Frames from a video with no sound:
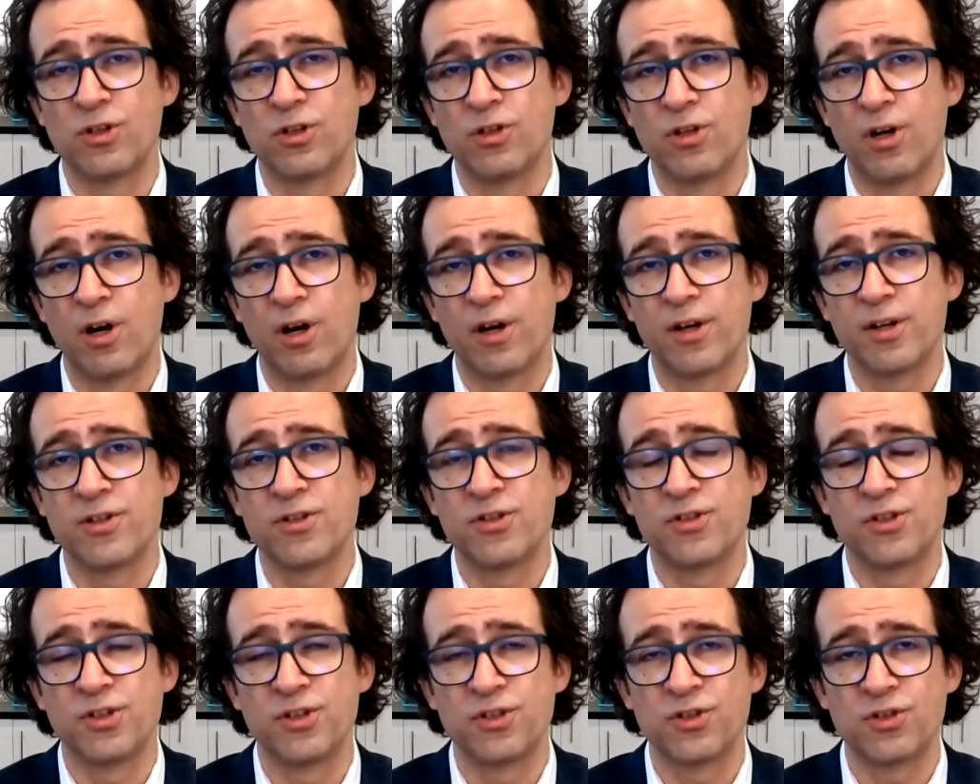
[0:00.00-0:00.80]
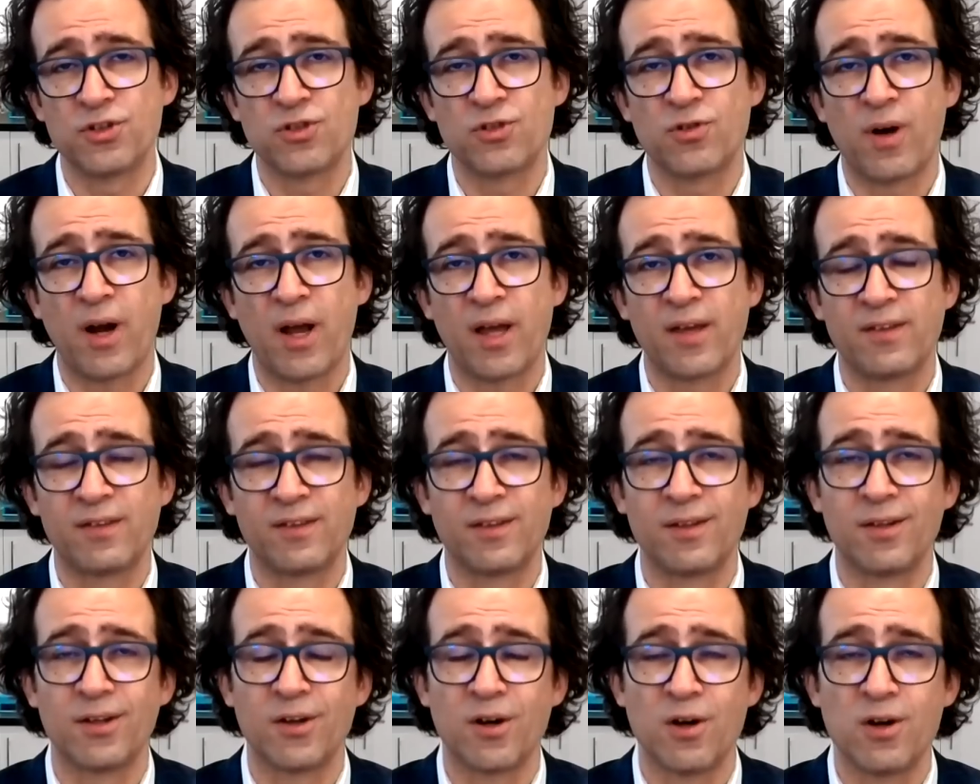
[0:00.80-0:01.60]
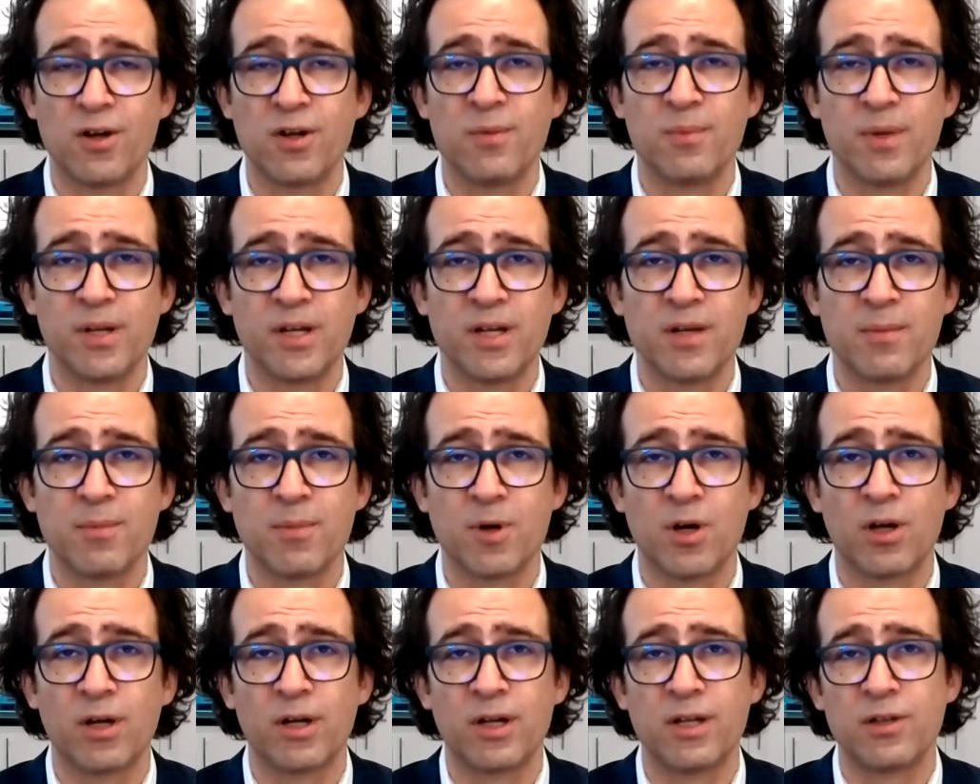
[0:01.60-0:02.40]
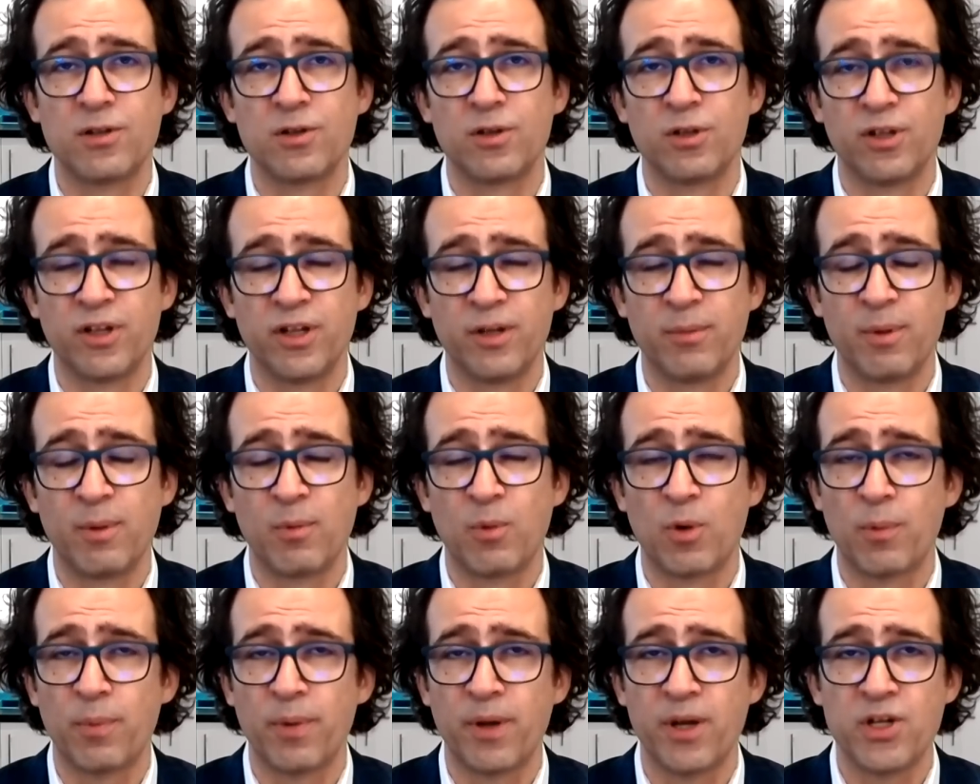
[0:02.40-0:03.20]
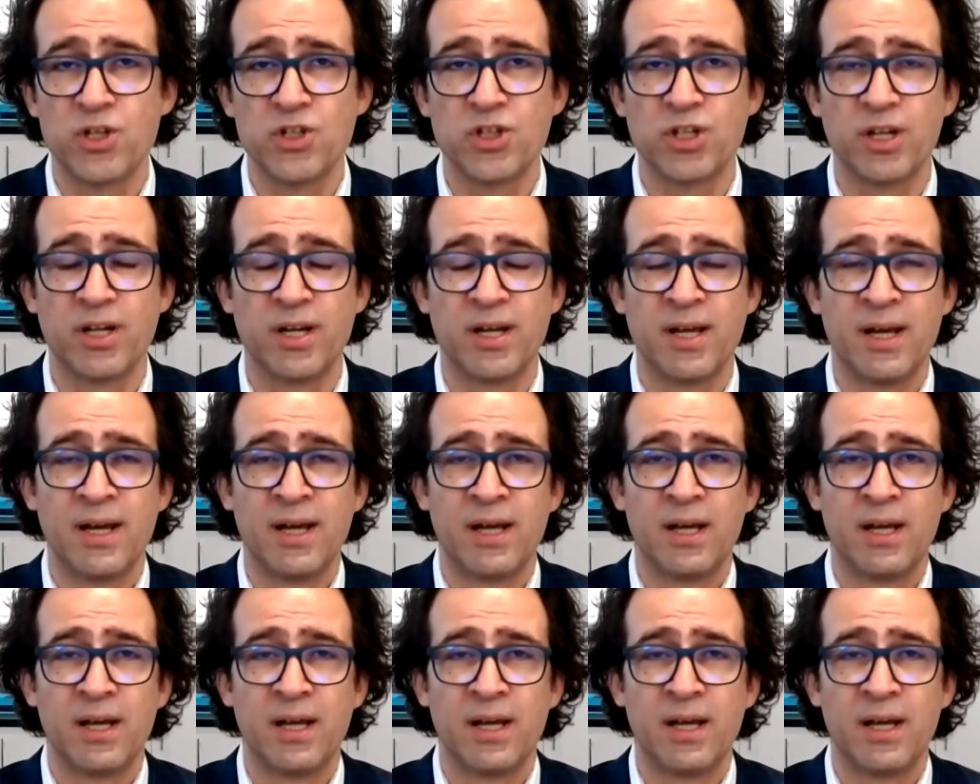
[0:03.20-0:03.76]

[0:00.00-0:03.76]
are not as distressed in the condominium market. They're a little bit more patient.